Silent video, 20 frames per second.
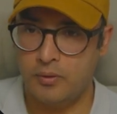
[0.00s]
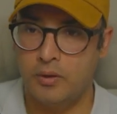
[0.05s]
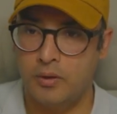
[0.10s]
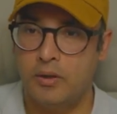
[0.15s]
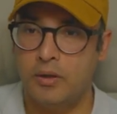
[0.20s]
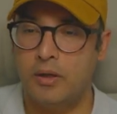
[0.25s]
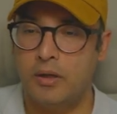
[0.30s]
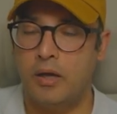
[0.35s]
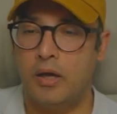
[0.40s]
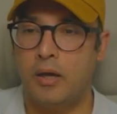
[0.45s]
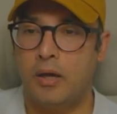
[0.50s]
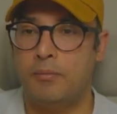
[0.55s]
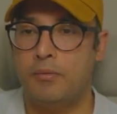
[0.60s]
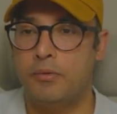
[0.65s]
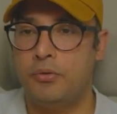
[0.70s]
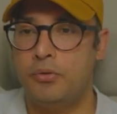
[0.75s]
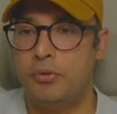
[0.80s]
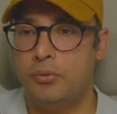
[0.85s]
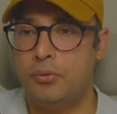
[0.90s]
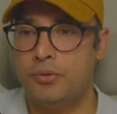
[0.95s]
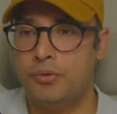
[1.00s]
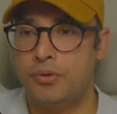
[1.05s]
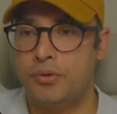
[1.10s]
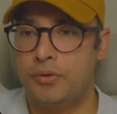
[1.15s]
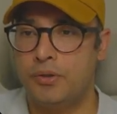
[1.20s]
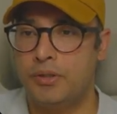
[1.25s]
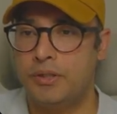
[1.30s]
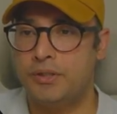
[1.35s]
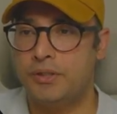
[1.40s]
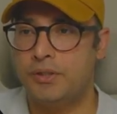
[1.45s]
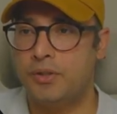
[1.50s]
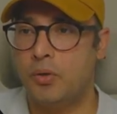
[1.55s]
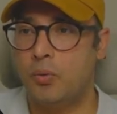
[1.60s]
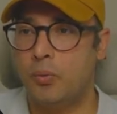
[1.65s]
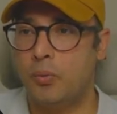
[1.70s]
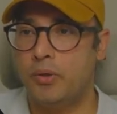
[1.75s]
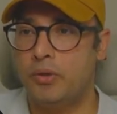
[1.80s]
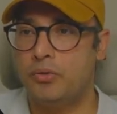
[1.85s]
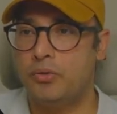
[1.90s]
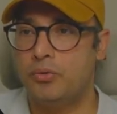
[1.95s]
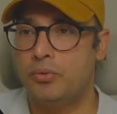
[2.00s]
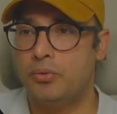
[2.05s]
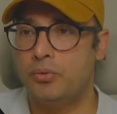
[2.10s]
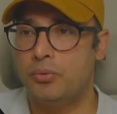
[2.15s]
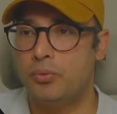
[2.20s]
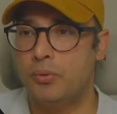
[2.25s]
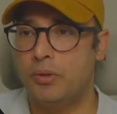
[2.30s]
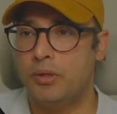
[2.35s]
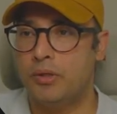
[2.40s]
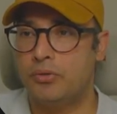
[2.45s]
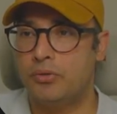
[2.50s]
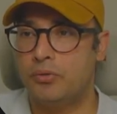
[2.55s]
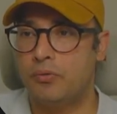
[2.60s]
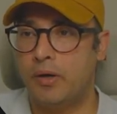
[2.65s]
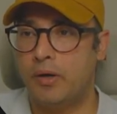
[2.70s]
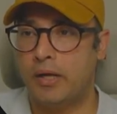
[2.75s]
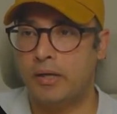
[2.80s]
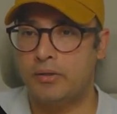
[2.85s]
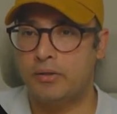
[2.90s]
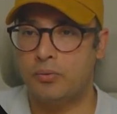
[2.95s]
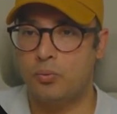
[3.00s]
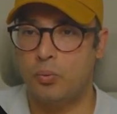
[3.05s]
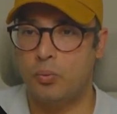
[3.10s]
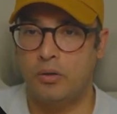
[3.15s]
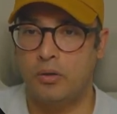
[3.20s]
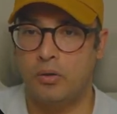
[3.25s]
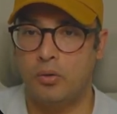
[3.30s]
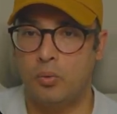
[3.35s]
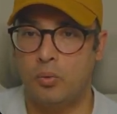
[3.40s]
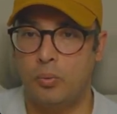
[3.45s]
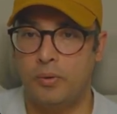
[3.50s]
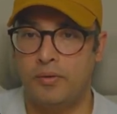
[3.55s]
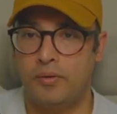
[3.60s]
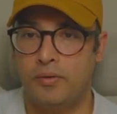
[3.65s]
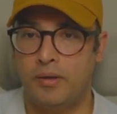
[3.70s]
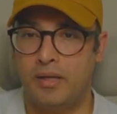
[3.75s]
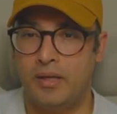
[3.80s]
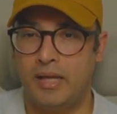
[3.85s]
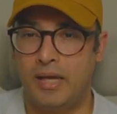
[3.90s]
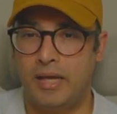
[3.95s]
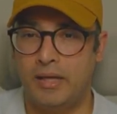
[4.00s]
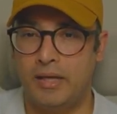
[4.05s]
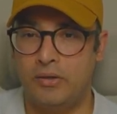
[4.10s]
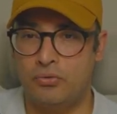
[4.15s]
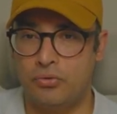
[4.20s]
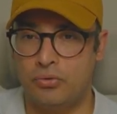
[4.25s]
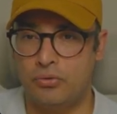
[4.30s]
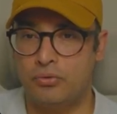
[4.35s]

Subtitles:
The user is going to interact with an agent.